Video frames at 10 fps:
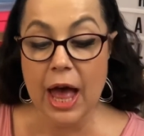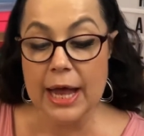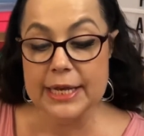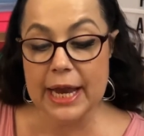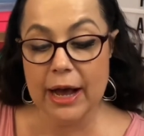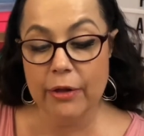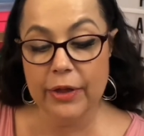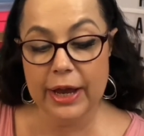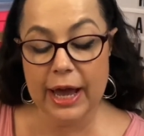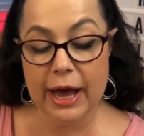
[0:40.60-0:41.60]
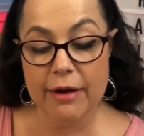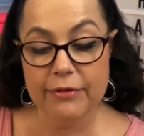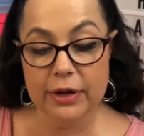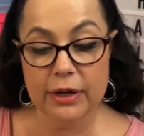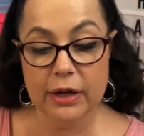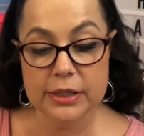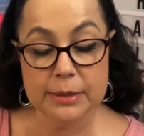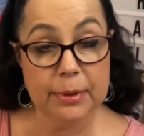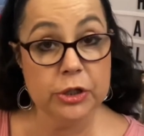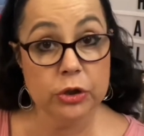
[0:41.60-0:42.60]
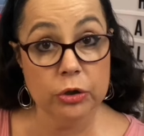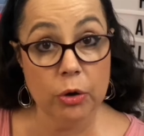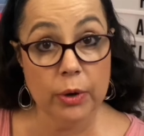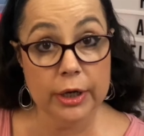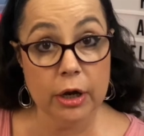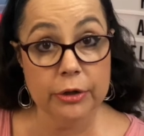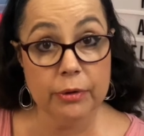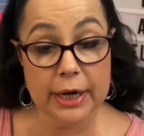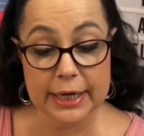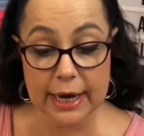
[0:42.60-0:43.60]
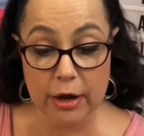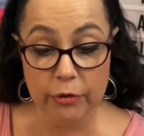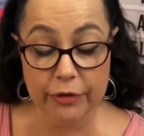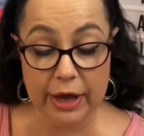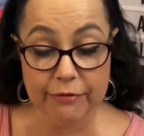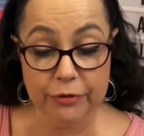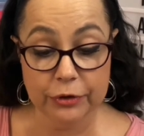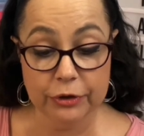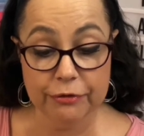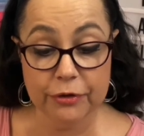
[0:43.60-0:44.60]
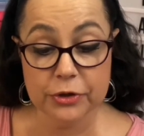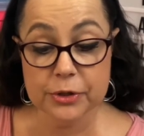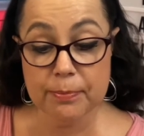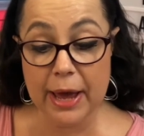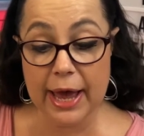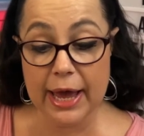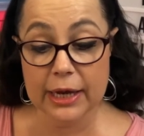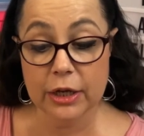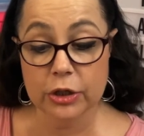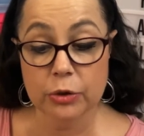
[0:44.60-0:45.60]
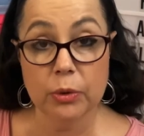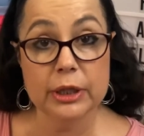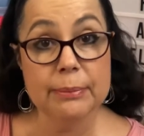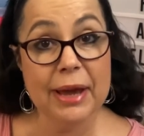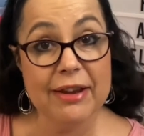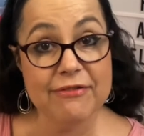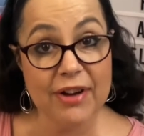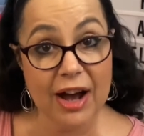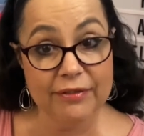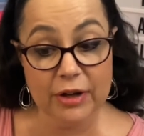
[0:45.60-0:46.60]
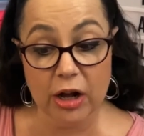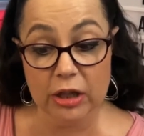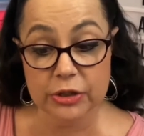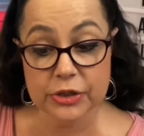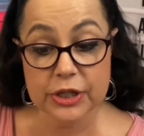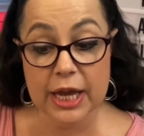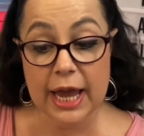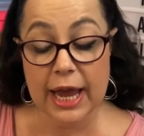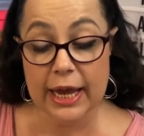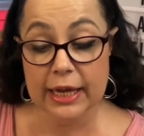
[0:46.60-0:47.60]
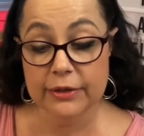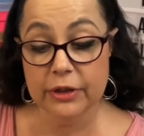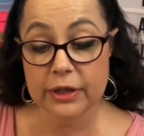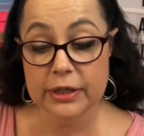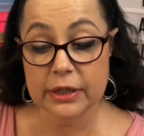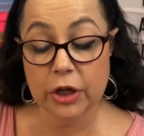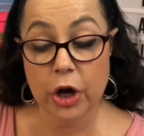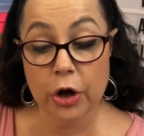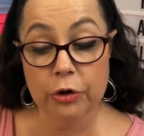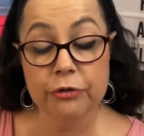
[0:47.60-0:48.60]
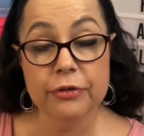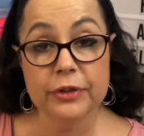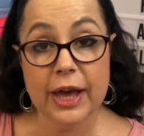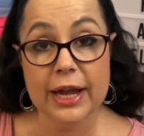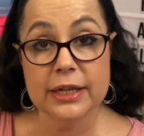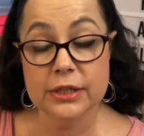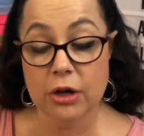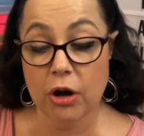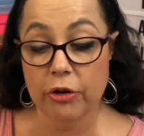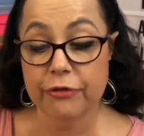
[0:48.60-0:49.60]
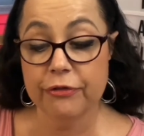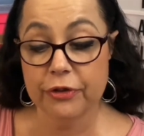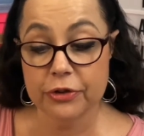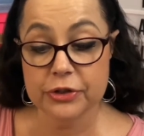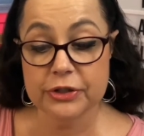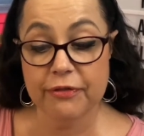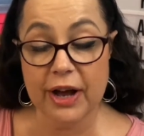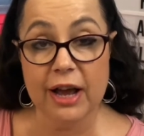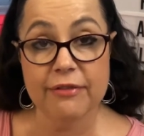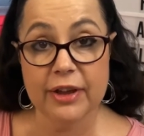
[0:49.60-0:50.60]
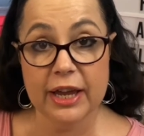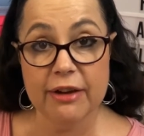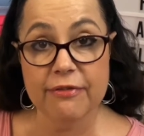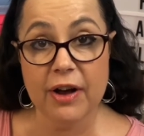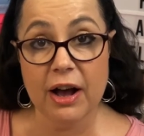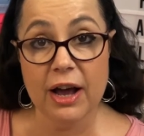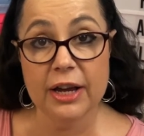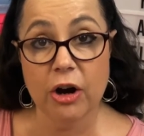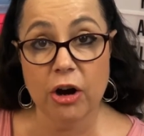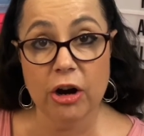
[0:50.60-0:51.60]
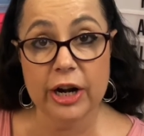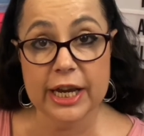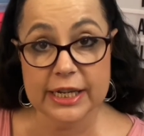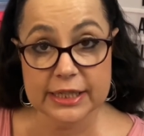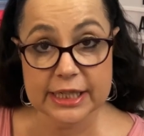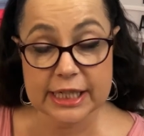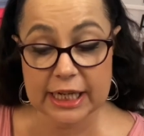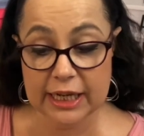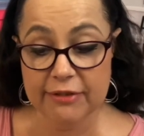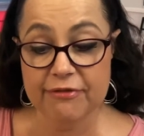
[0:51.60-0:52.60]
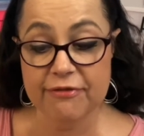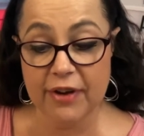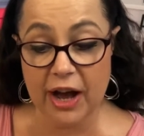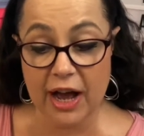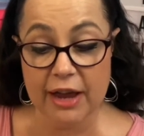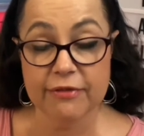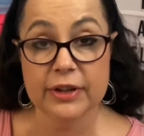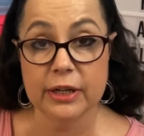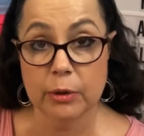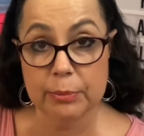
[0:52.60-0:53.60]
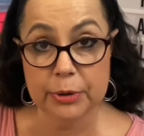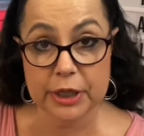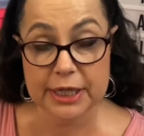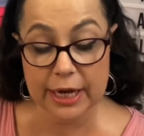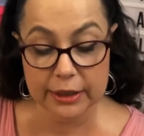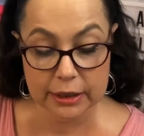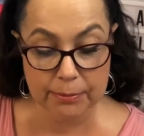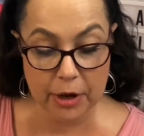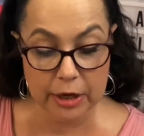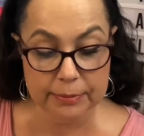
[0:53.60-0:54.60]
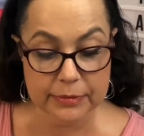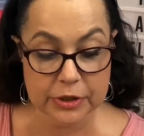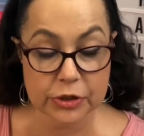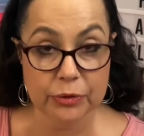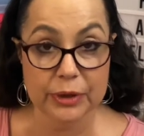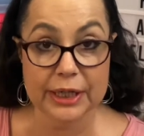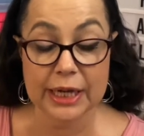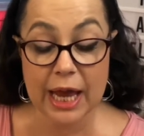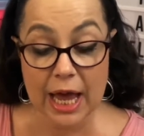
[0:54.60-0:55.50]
Now, they have a special going on right now that for your first bag, you only pay $5. And the code for that is called FIRST5, F-I-R-S-T 5. And I'll put it down at the bottom of the screen.